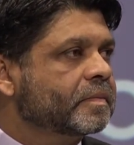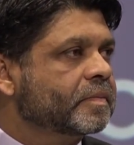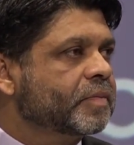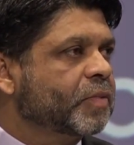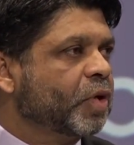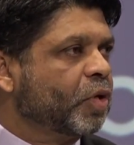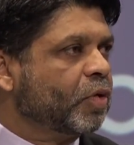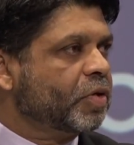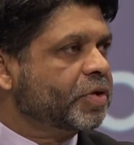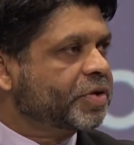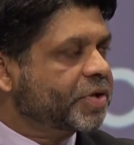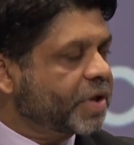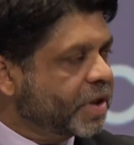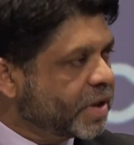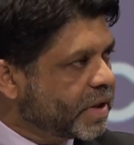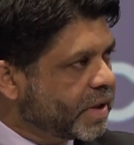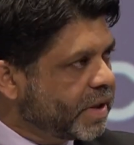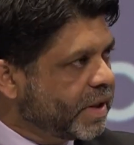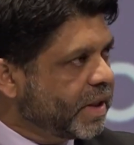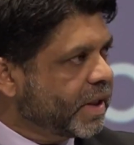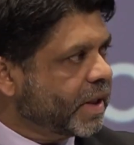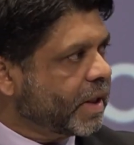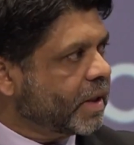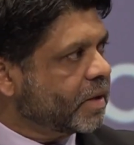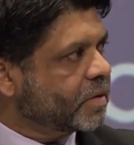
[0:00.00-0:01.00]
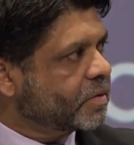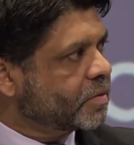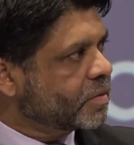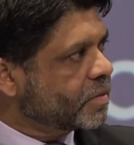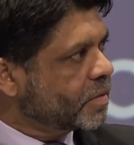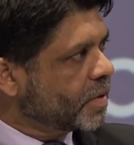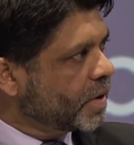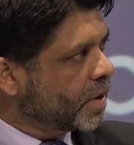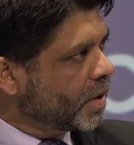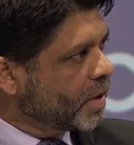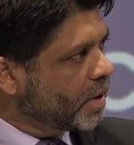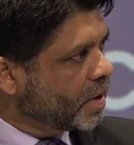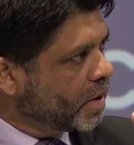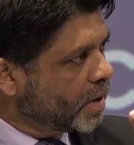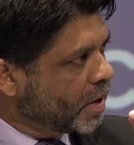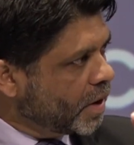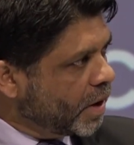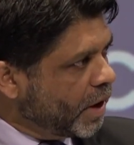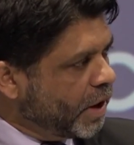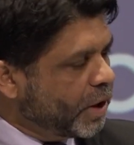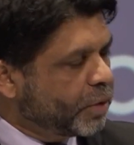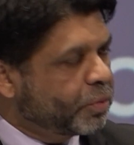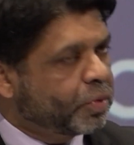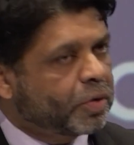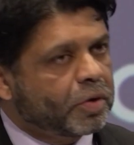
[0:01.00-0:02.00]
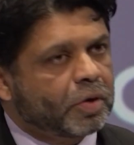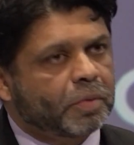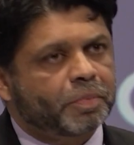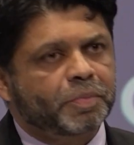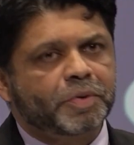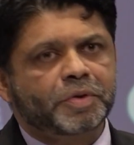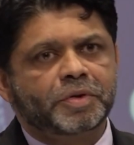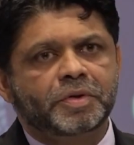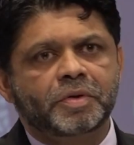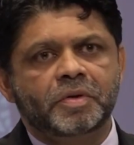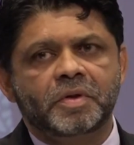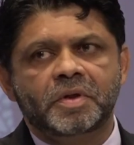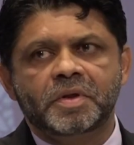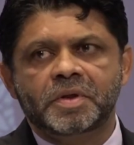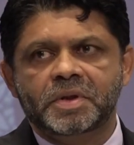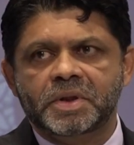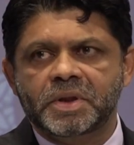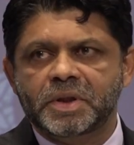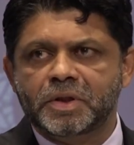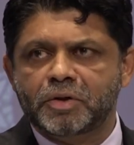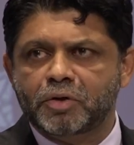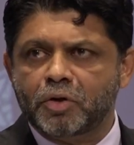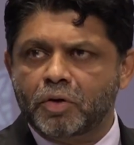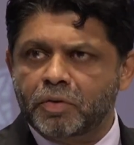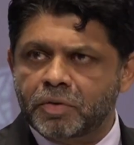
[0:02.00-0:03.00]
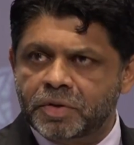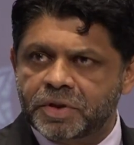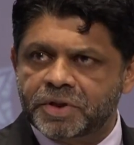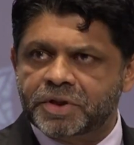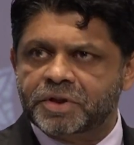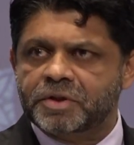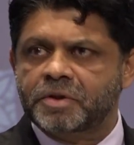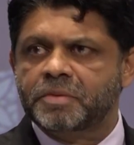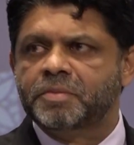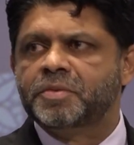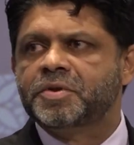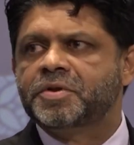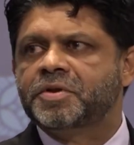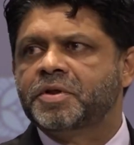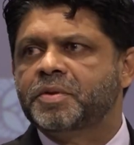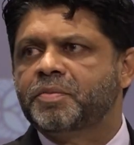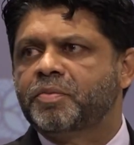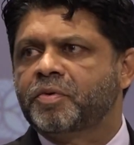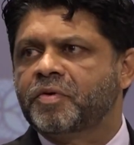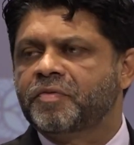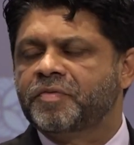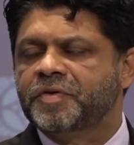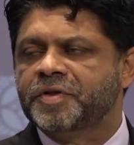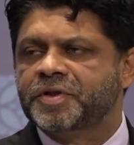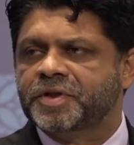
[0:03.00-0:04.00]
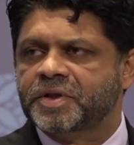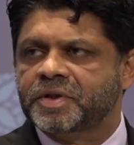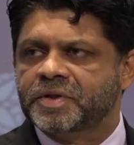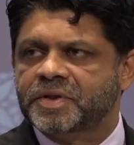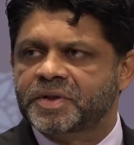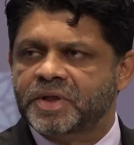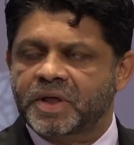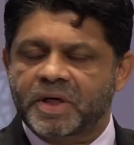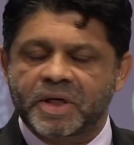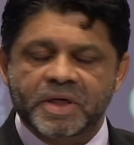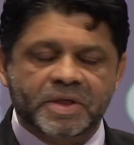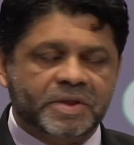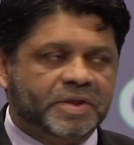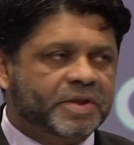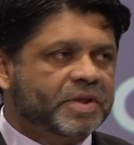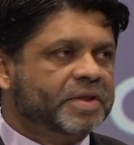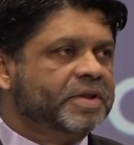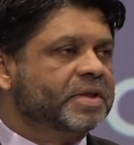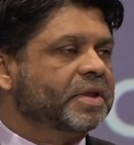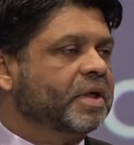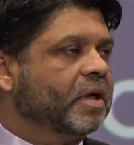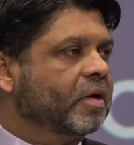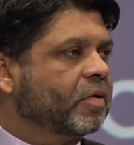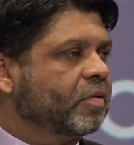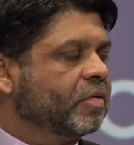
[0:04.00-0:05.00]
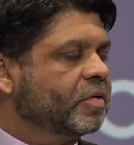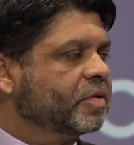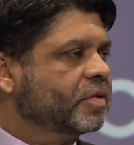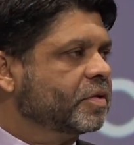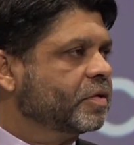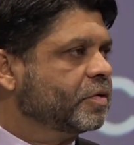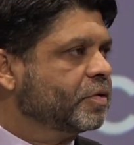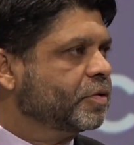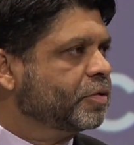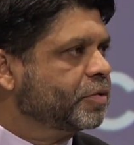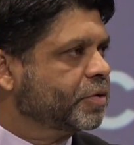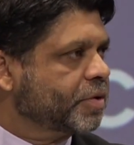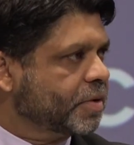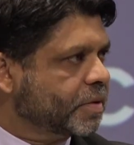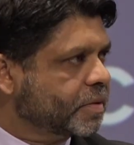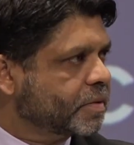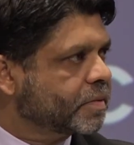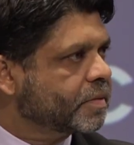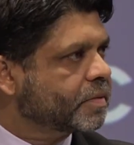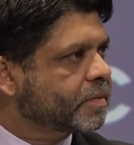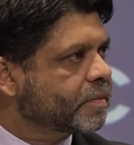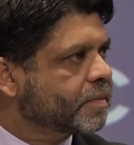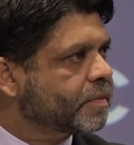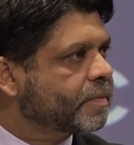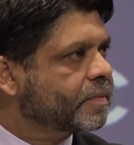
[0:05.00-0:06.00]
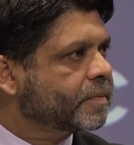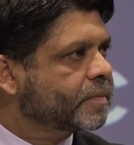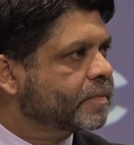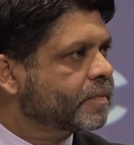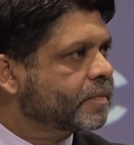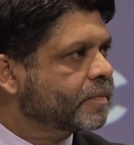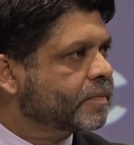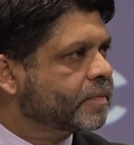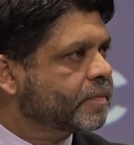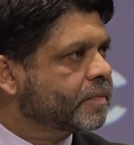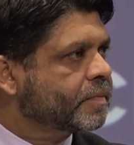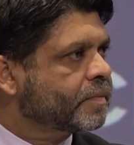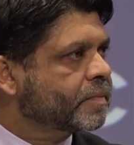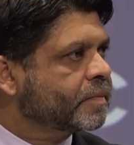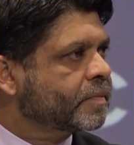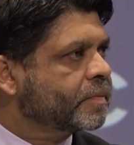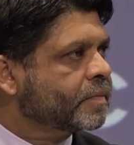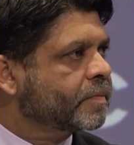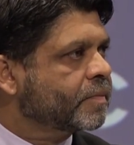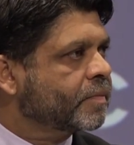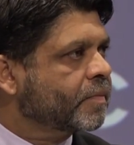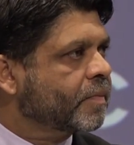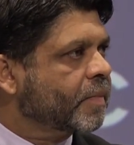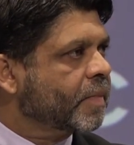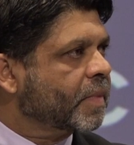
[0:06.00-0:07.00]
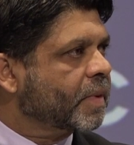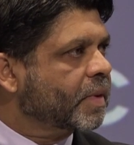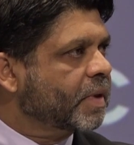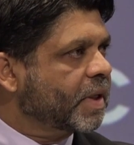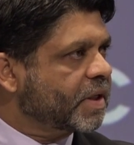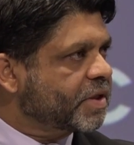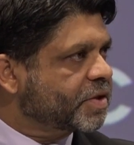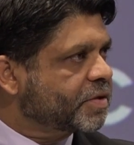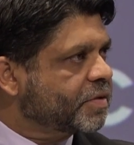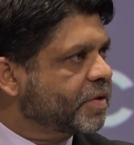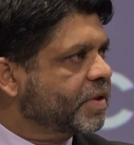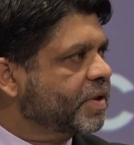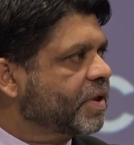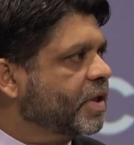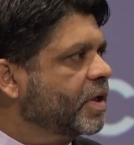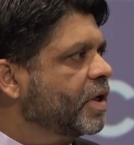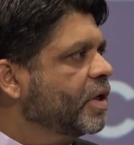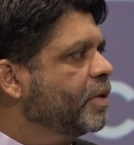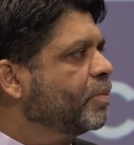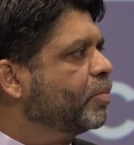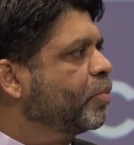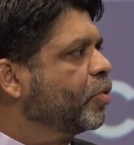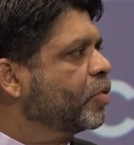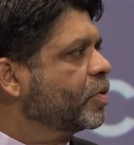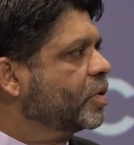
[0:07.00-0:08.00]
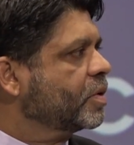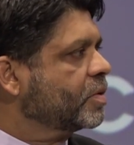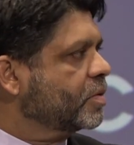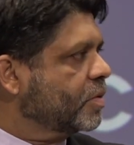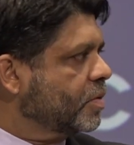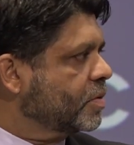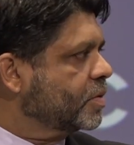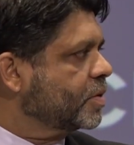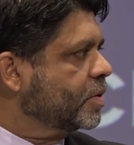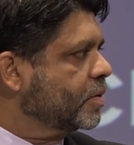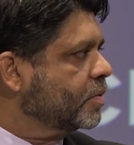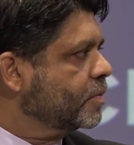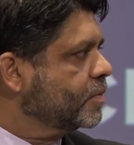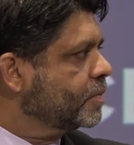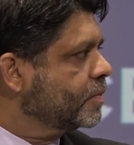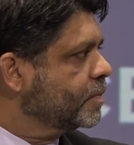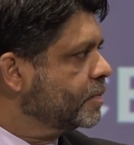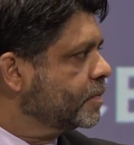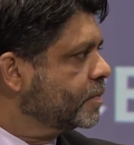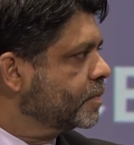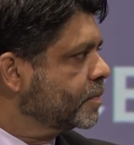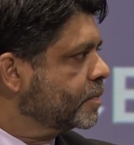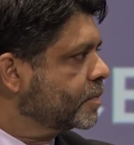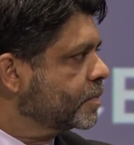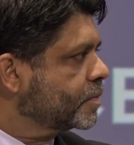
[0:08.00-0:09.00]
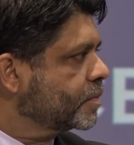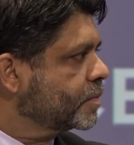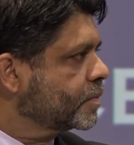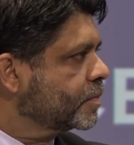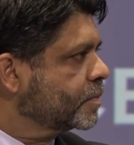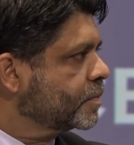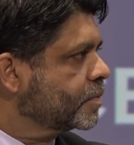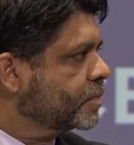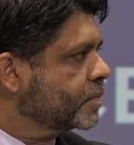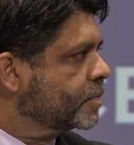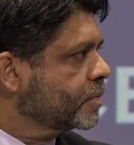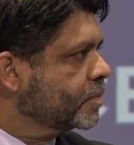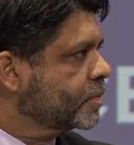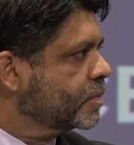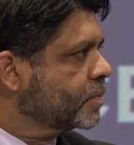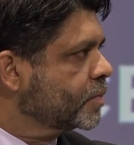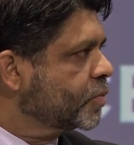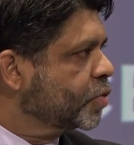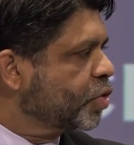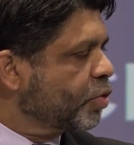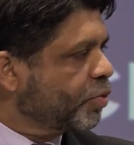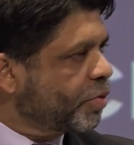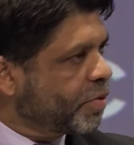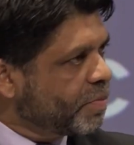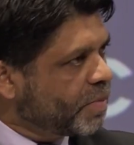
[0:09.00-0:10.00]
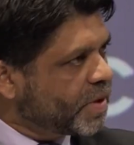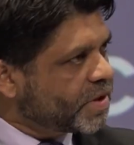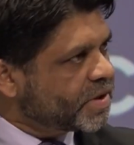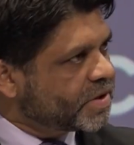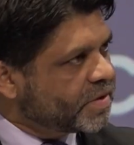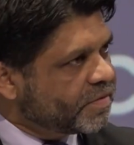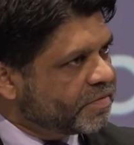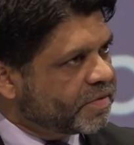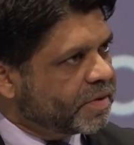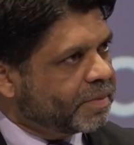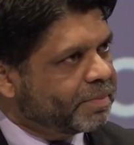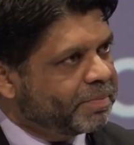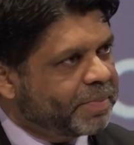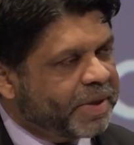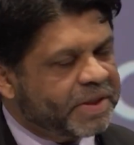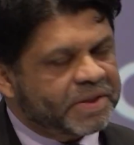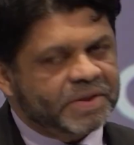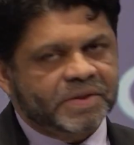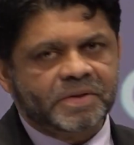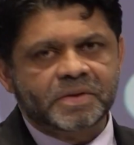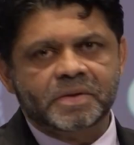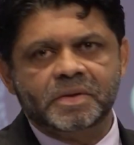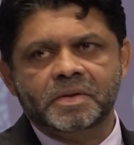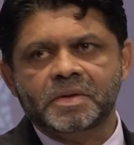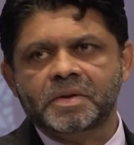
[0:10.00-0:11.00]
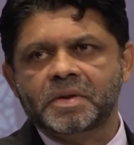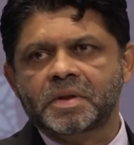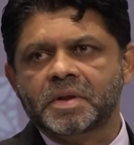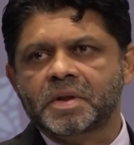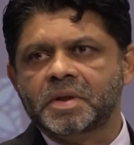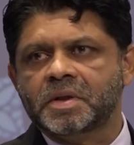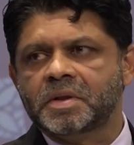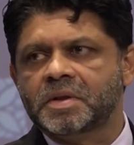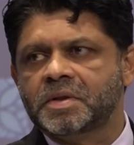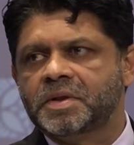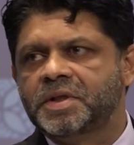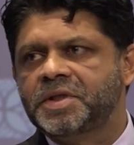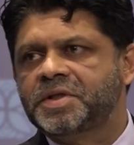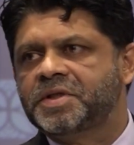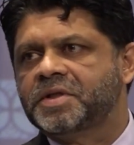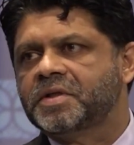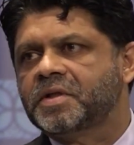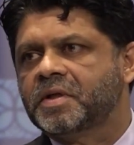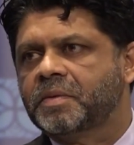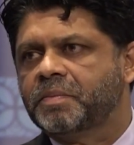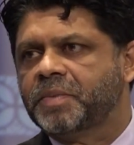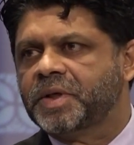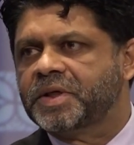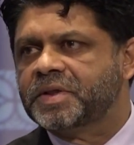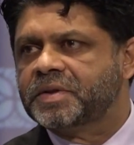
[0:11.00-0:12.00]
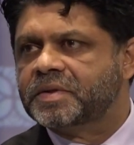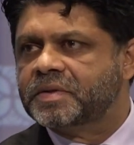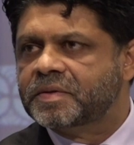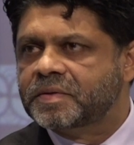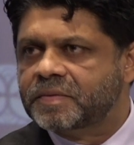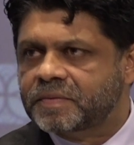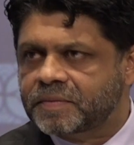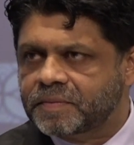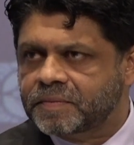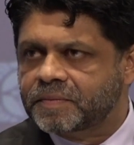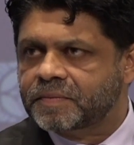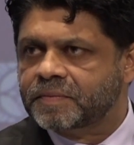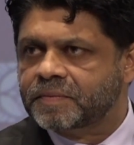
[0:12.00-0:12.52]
They also adhere to the equal opportunity, non-discriminatory provisions that exist in our constitution. That's critically important also. So we must have the best teaching the best.